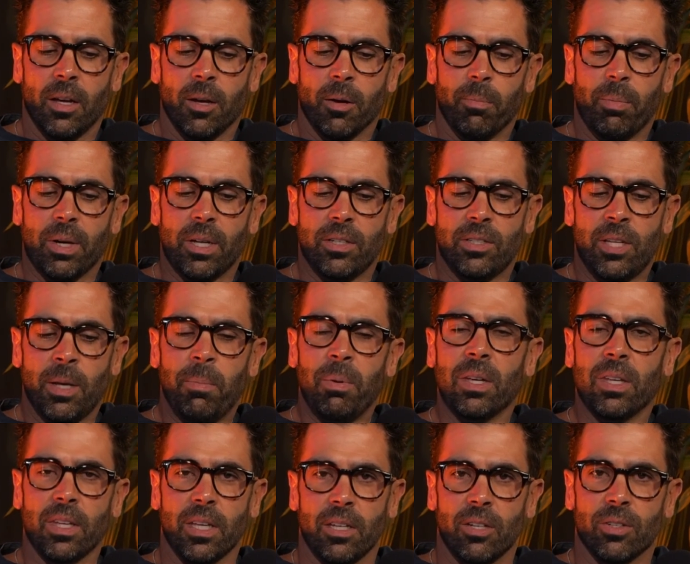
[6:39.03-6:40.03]
But
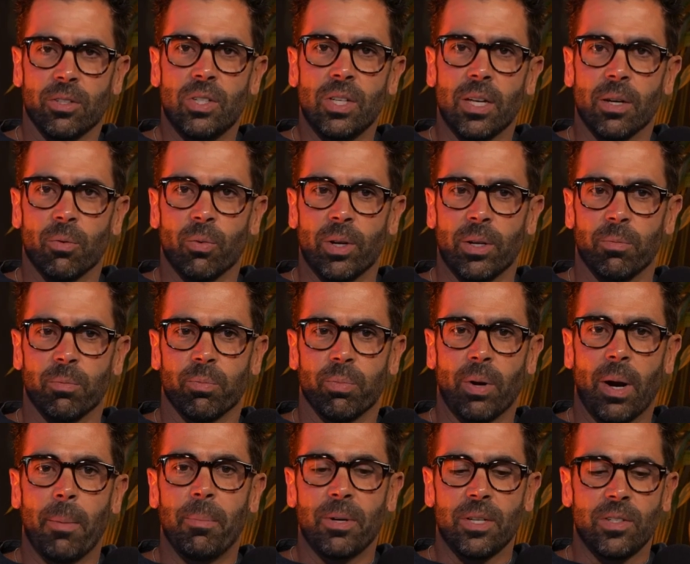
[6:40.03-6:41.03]
typically you see it when
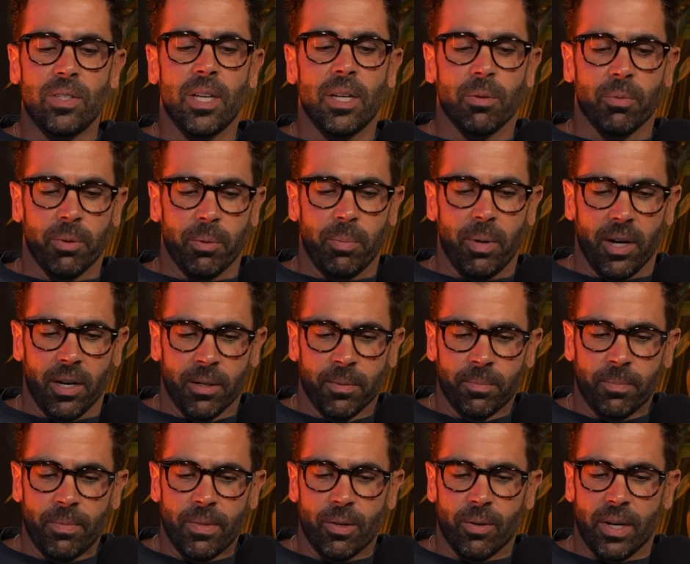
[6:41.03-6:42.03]
properties need a repair,
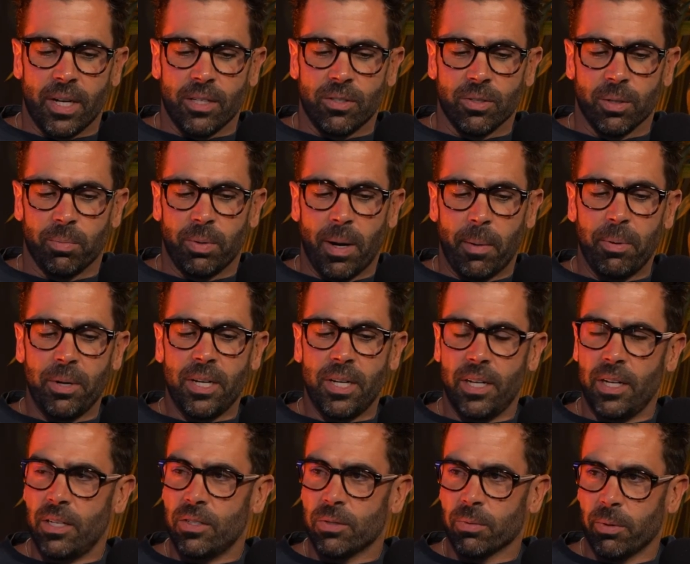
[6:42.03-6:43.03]
right? So property
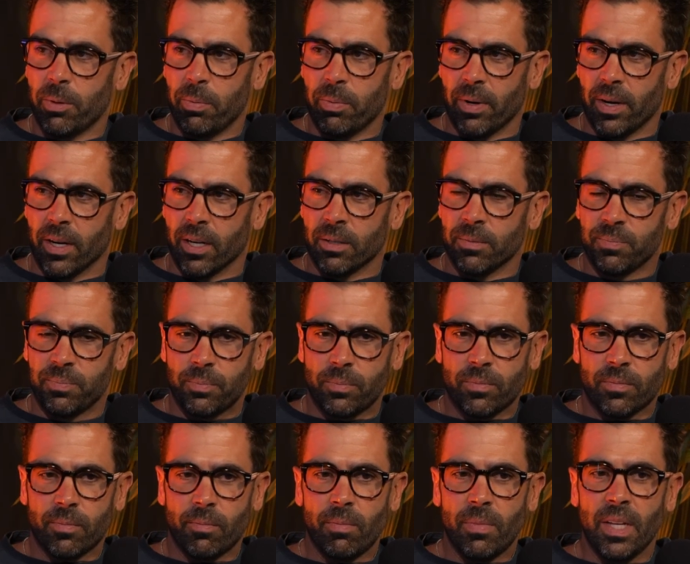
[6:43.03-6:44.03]
needs a repair
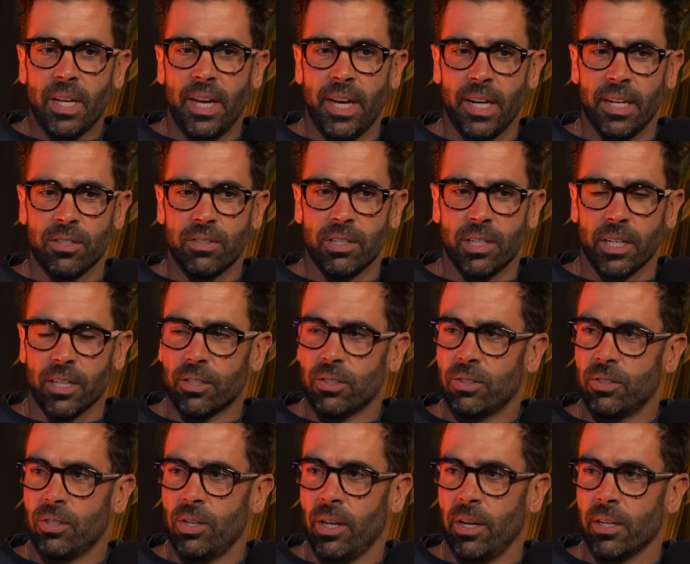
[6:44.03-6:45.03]
and it's
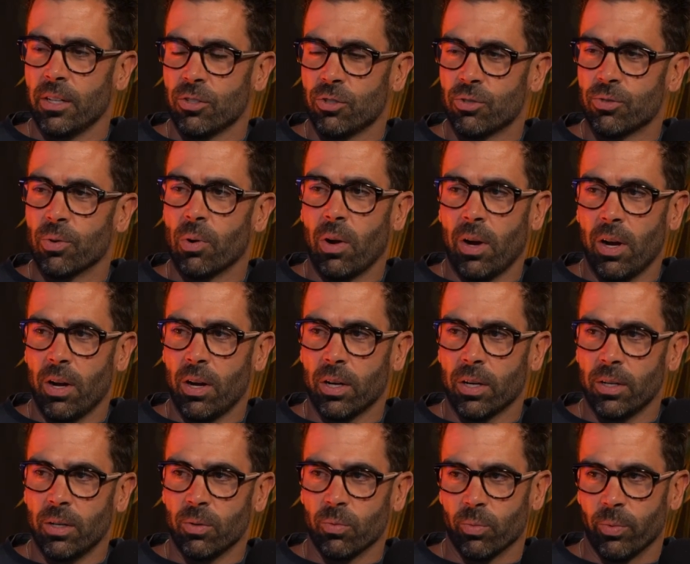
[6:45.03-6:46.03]
in a
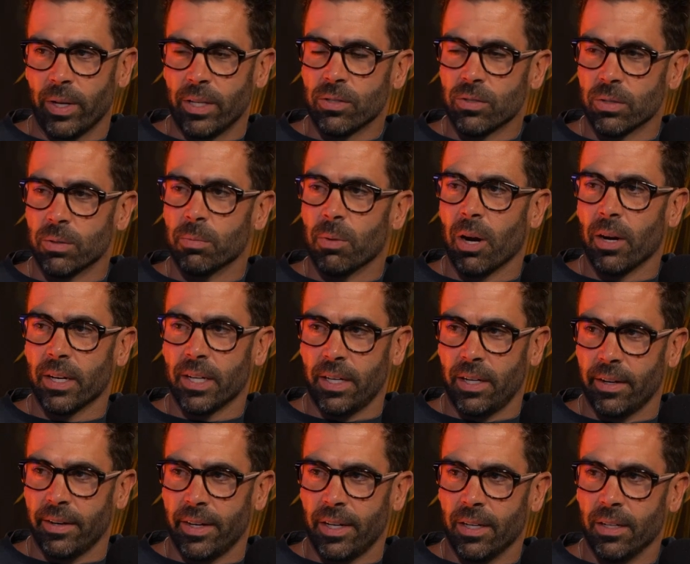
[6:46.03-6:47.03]
strong rental market
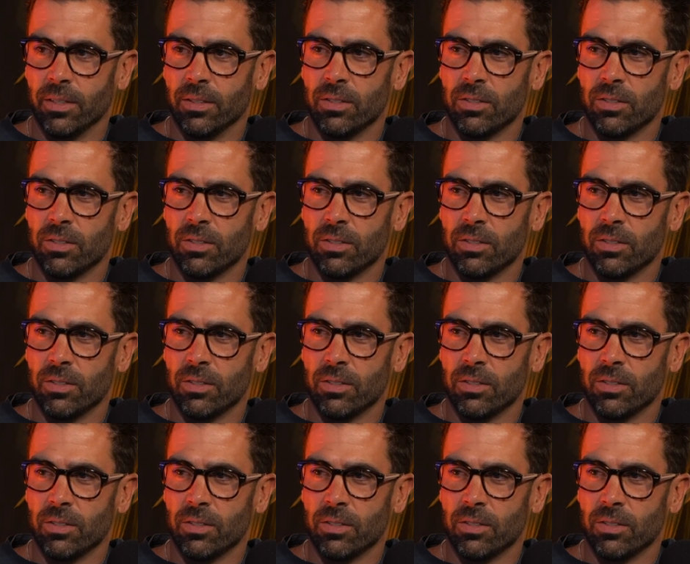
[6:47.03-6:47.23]
area.